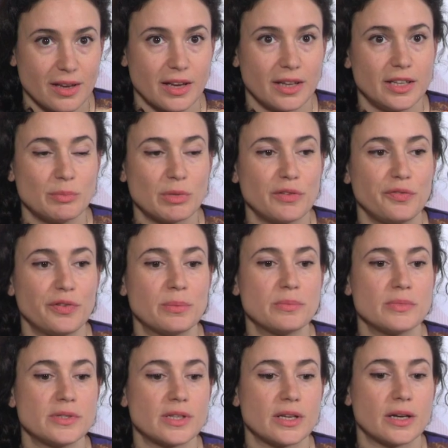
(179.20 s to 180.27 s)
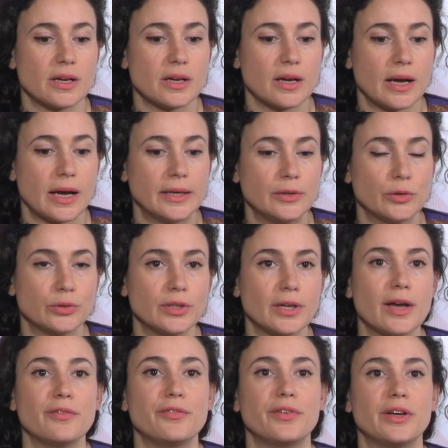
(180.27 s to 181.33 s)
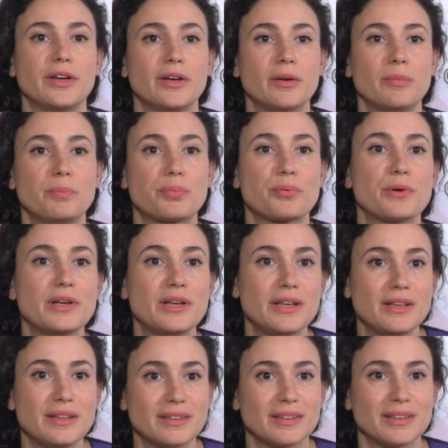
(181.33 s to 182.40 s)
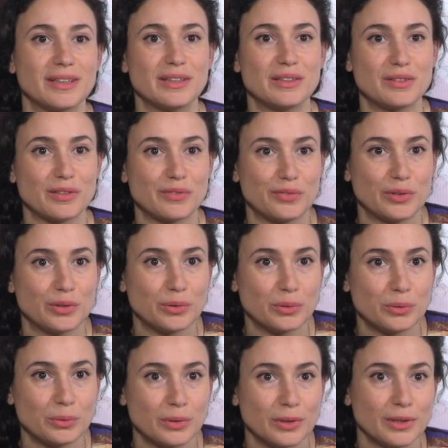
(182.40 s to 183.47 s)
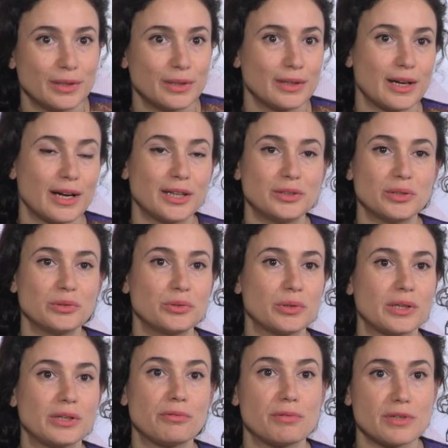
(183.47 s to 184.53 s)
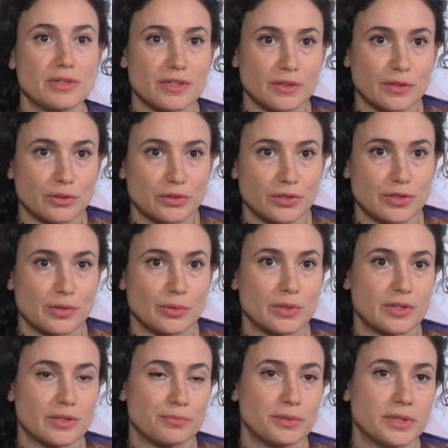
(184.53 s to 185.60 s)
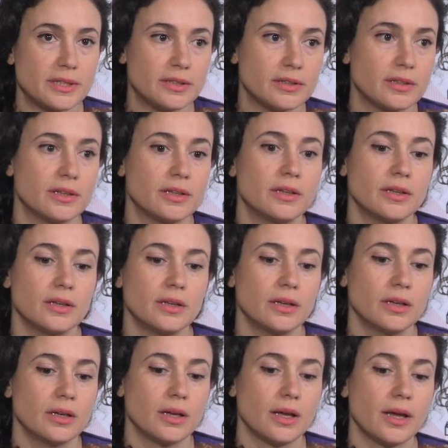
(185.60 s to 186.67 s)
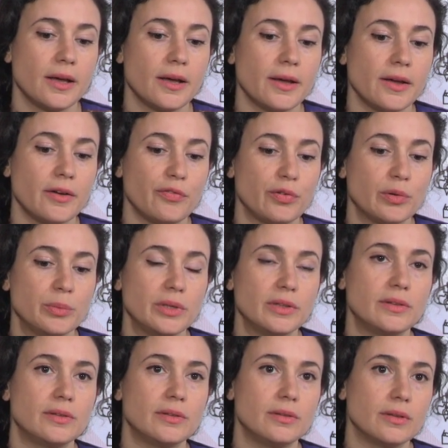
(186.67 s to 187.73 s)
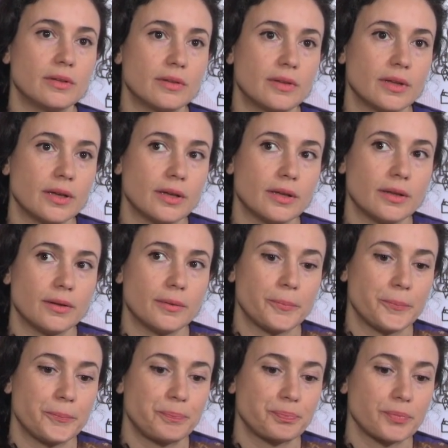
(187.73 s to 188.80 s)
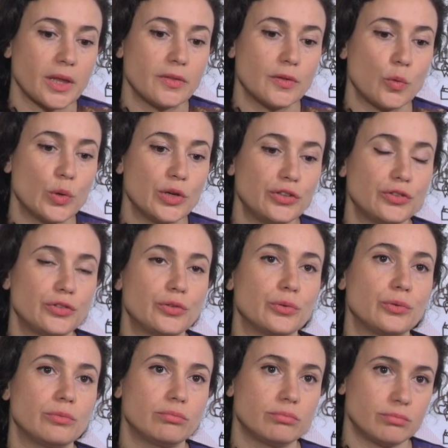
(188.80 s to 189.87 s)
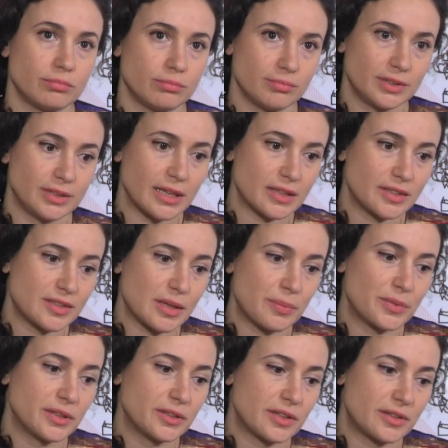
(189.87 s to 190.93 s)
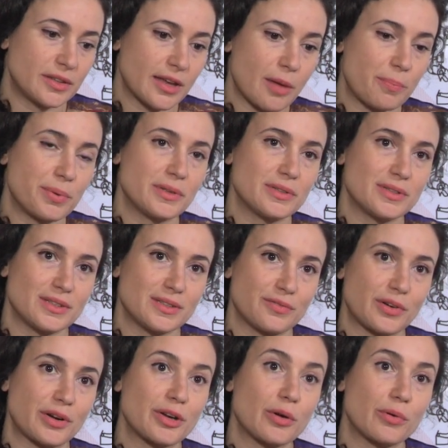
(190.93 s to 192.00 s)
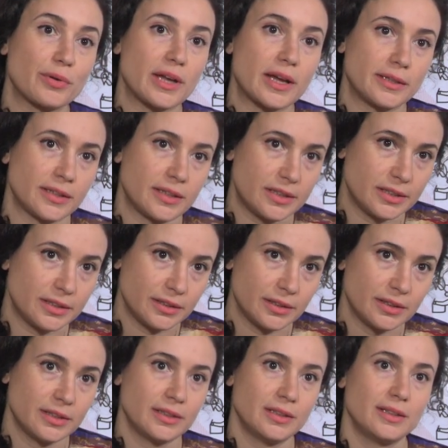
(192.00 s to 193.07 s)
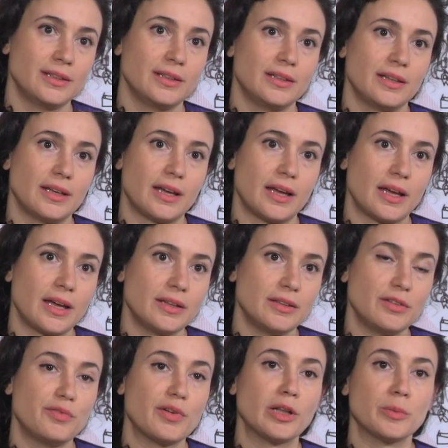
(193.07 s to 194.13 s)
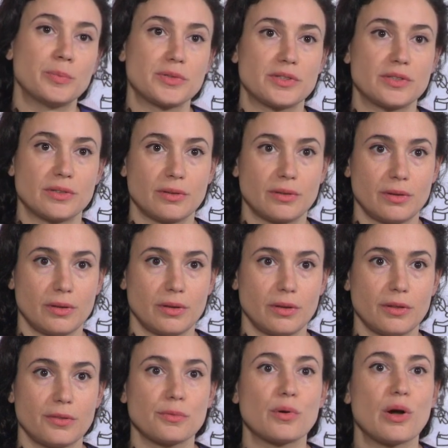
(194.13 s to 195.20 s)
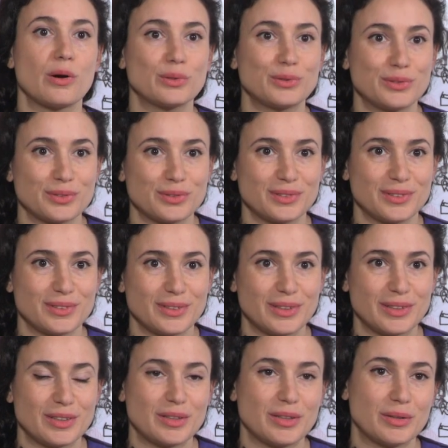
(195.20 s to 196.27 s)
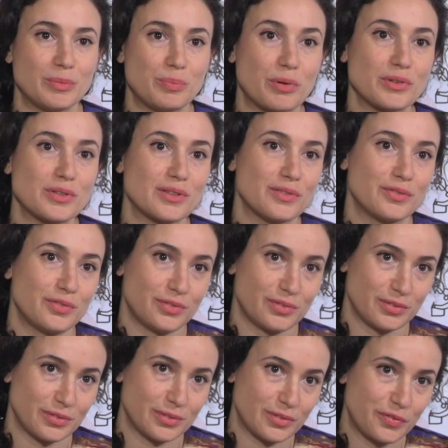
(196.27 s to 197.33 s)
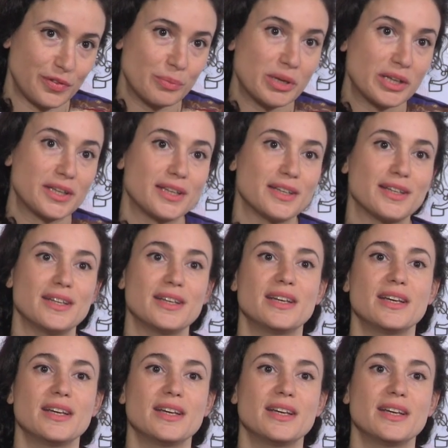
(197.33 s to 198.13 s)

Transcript: And in my films, I don't have a pre-interview, I don't do research, so it's really, for me, the wish to get something that happens very organically and develops throughout the process of the filmmaking.